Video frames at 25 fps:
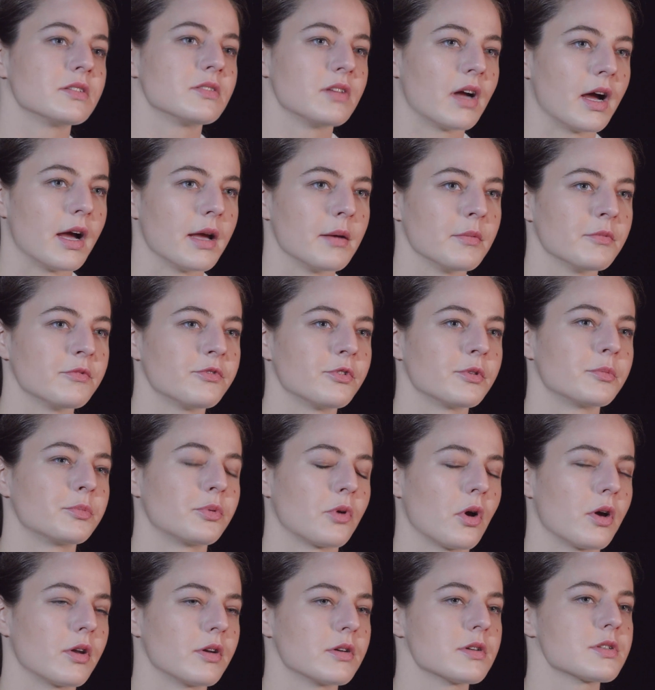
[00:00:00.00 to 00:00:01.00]
time for
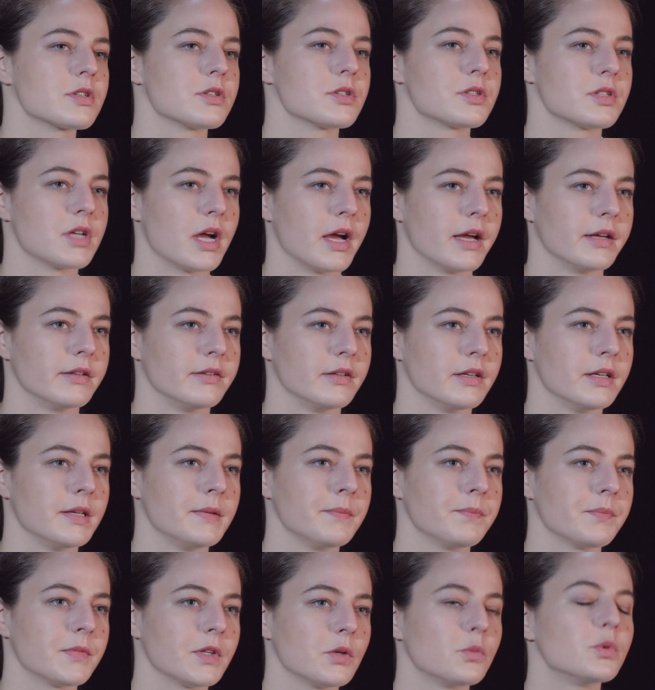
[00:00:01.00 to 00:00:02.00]
broader
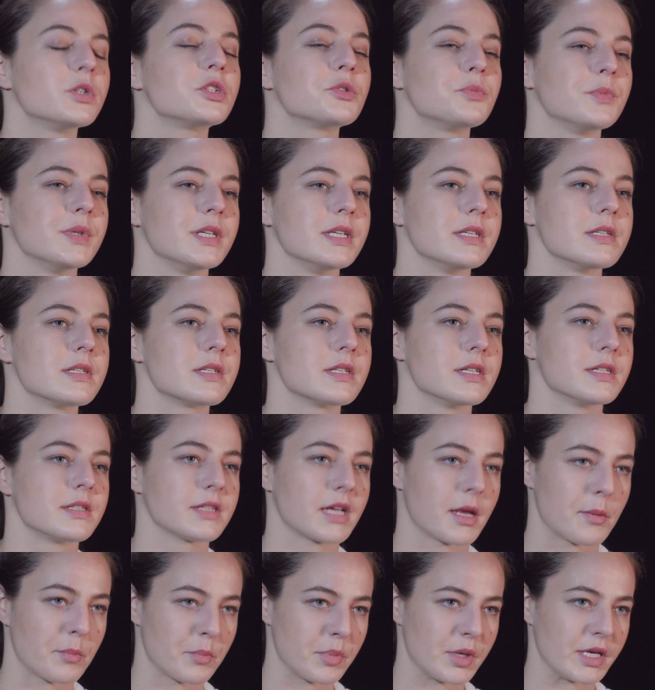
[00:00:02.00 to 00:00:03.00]
society, which means it
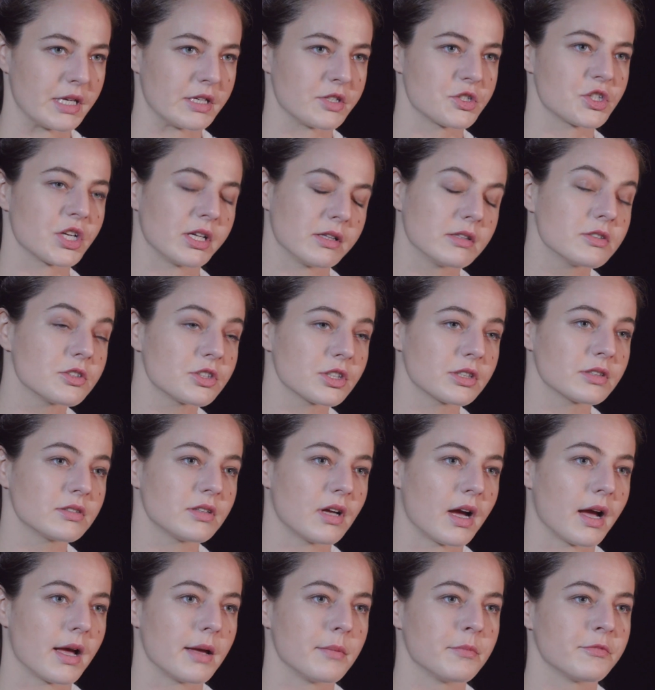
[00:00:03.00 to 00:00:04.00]
can be a challenging
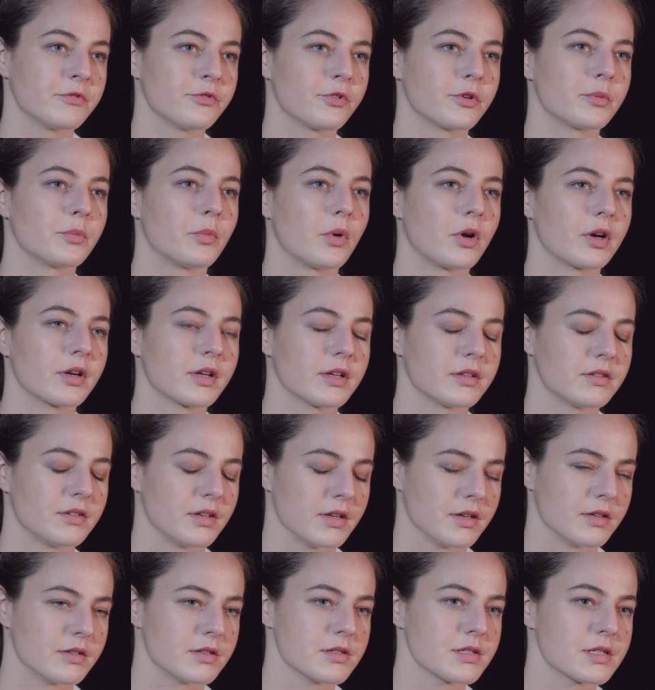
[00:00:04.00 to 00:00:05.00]
time for
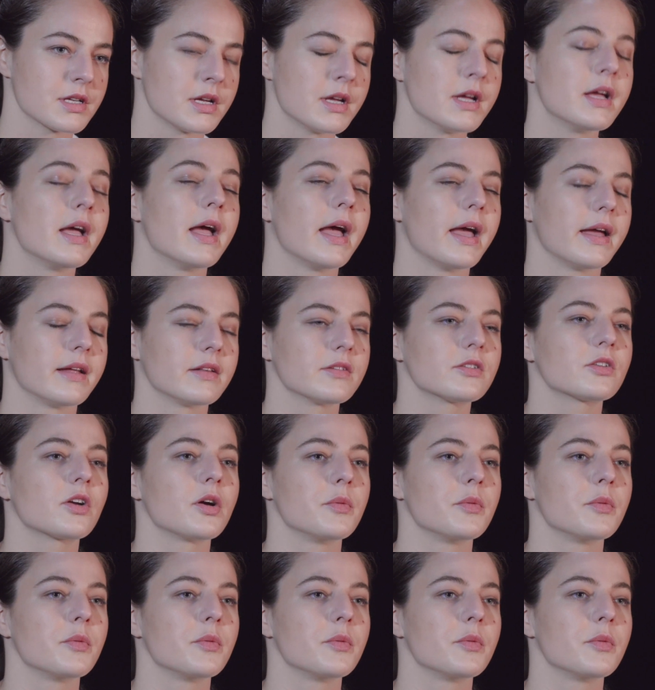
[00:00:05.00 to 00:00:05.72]
marketeers and